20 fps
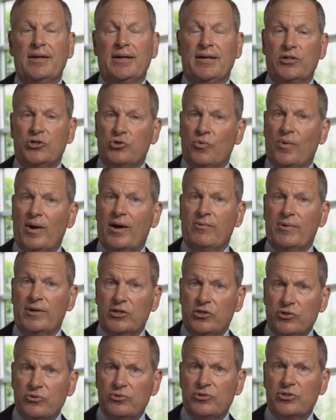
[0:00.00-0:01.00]
into a
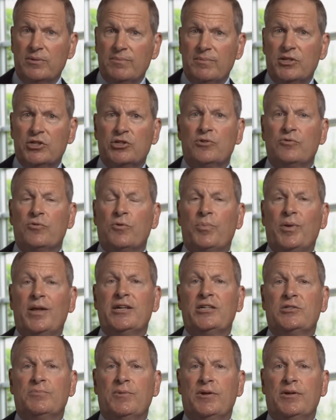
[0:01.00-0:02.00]
reduced emission
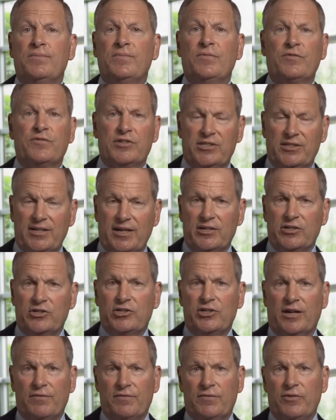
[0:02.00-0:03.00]
replacement for standard
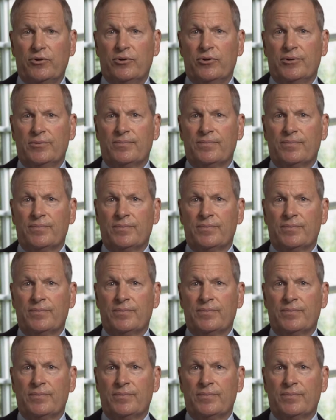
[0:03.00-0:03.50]
jet fuel.